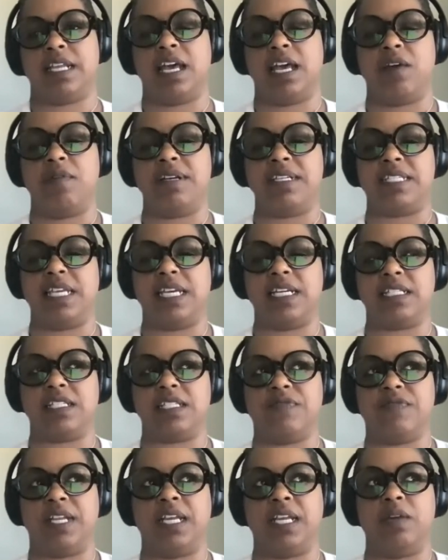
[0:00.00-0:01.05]
And I always think
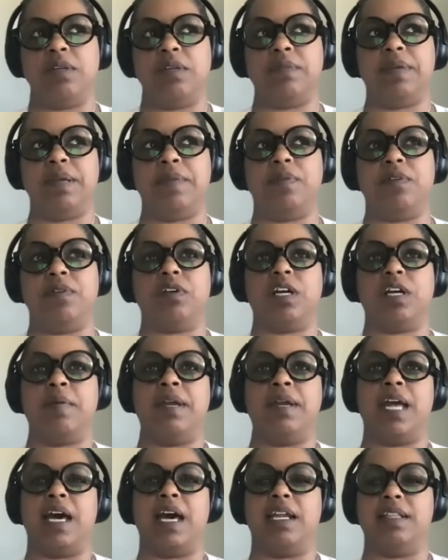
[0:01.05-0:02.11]
it's funny when people are
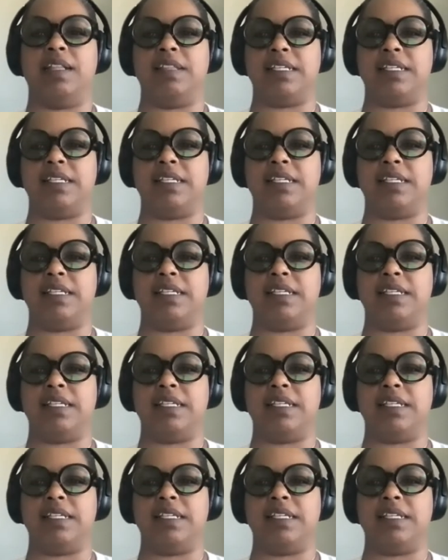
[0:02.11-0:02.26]
coming out